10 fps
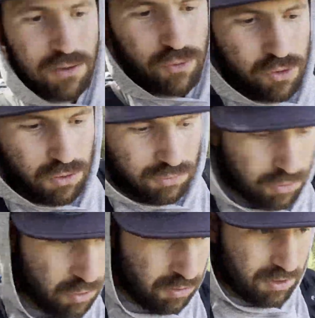
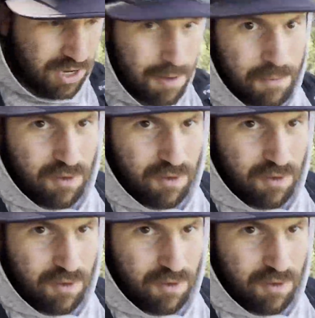rule number